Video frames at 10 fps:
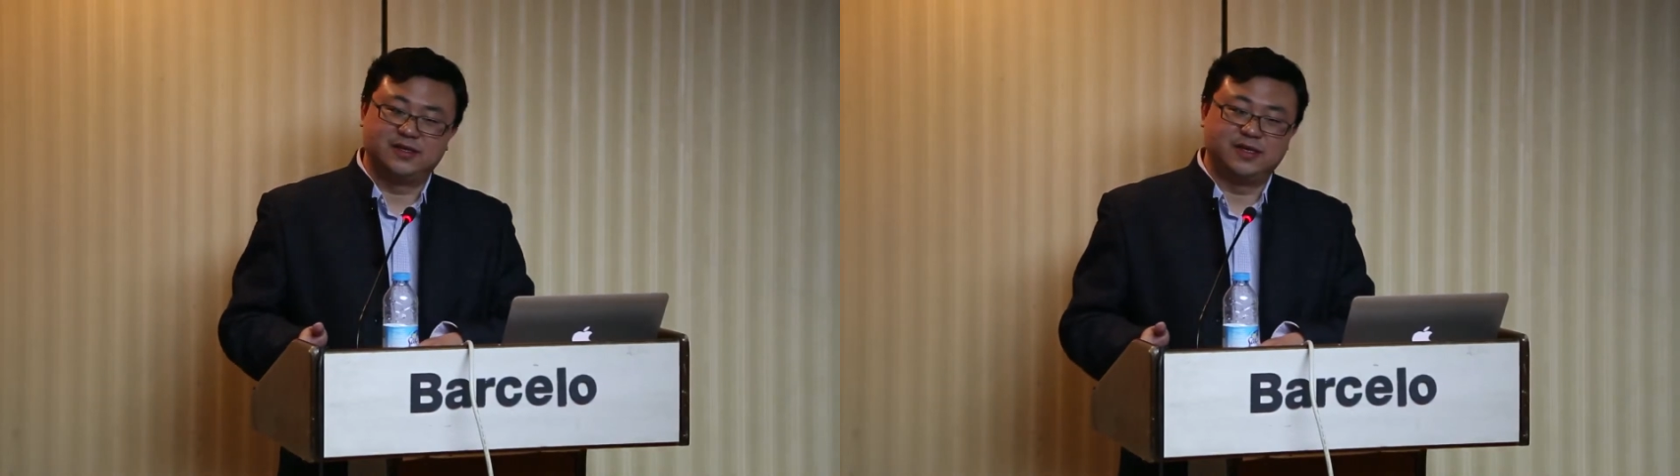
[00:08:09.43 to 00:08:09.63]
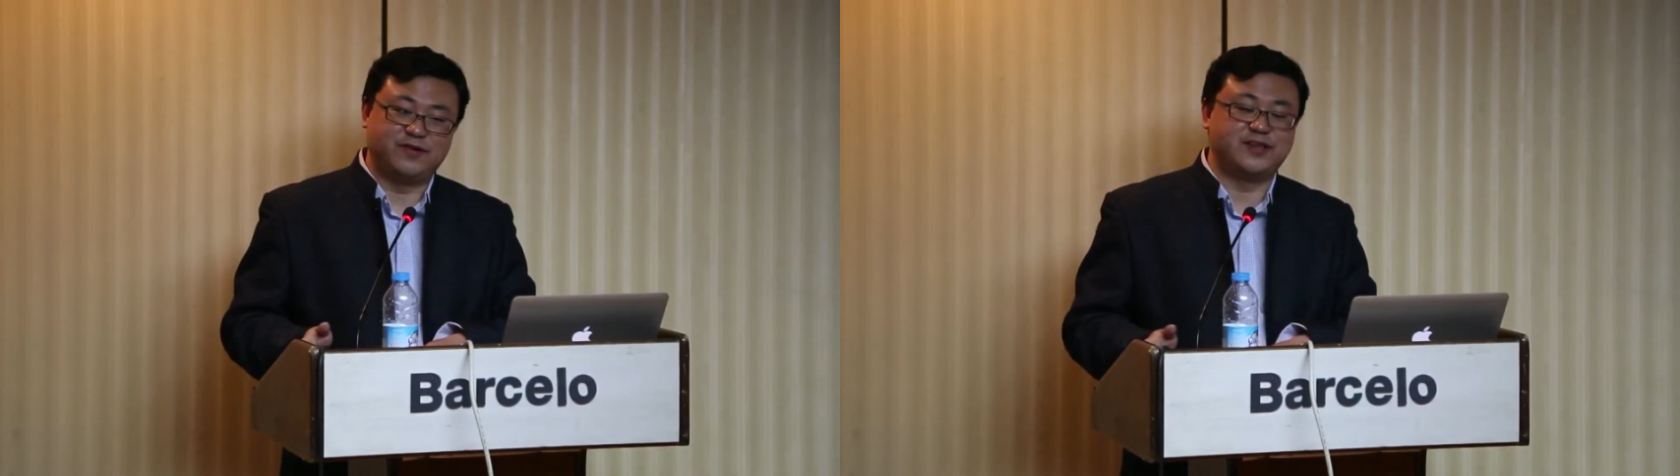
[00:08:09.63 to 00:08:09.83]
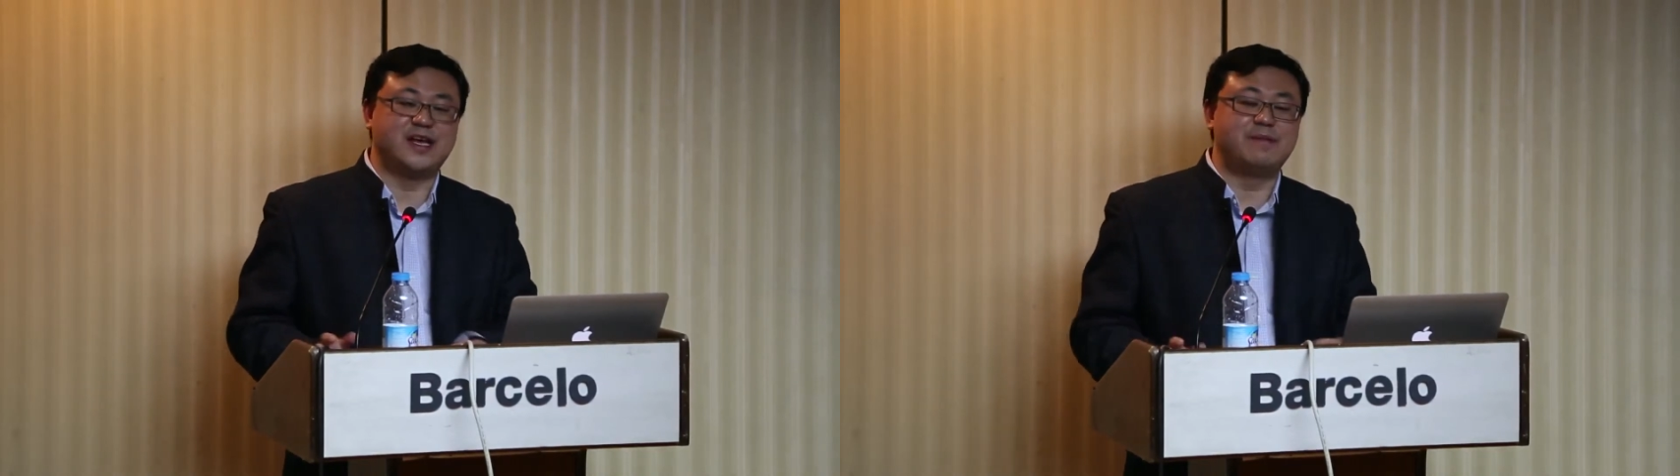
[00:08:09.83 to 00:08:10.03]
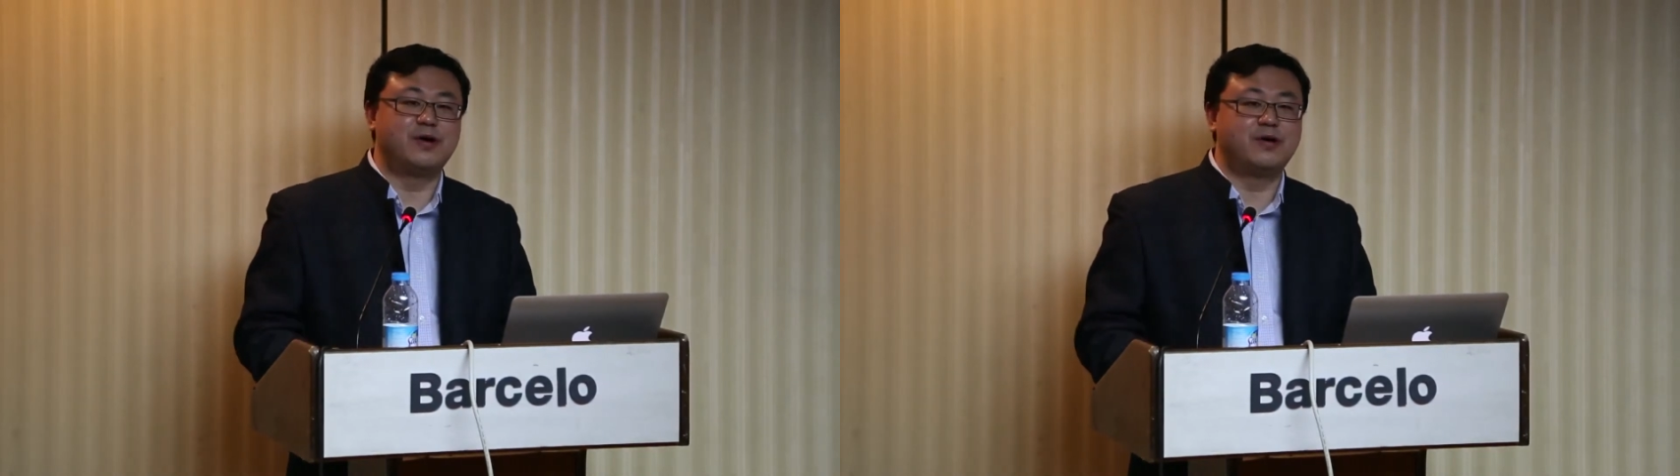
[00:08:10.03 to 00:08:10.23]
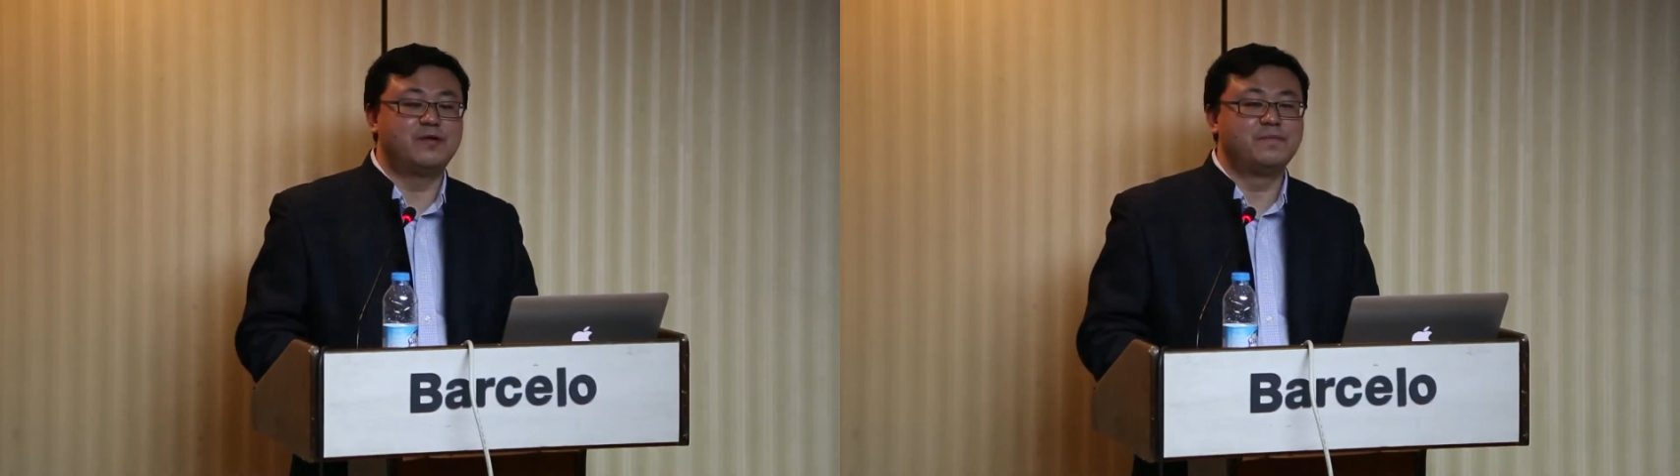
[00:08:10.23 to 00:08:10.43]
For
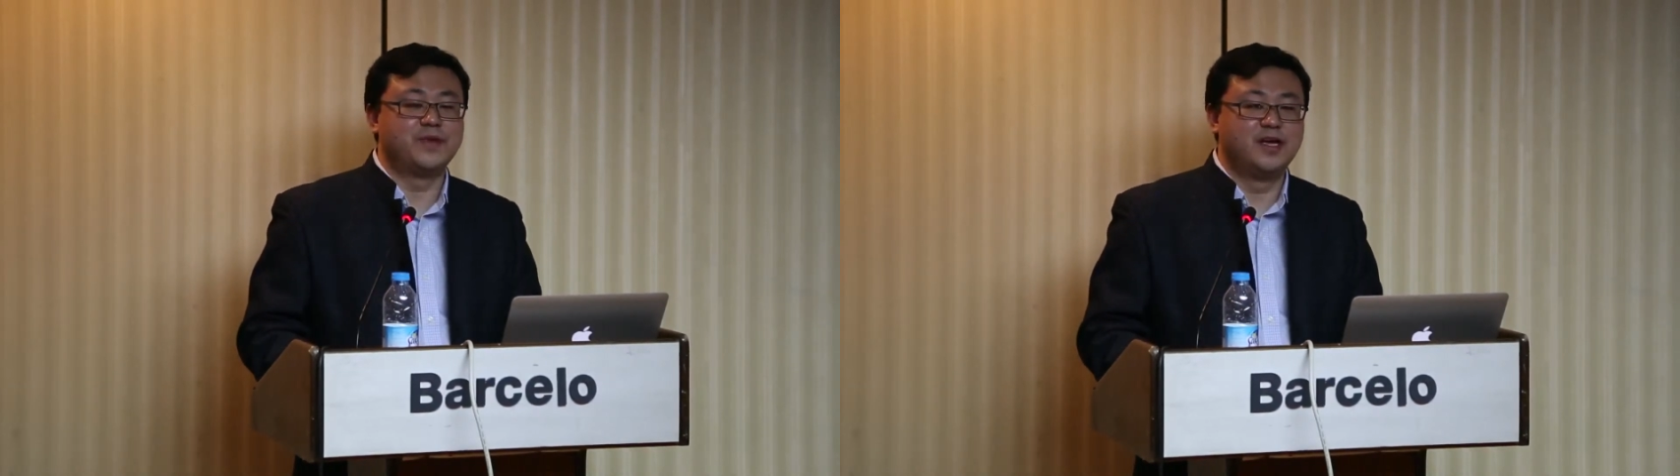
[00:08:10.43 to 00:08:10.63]
example,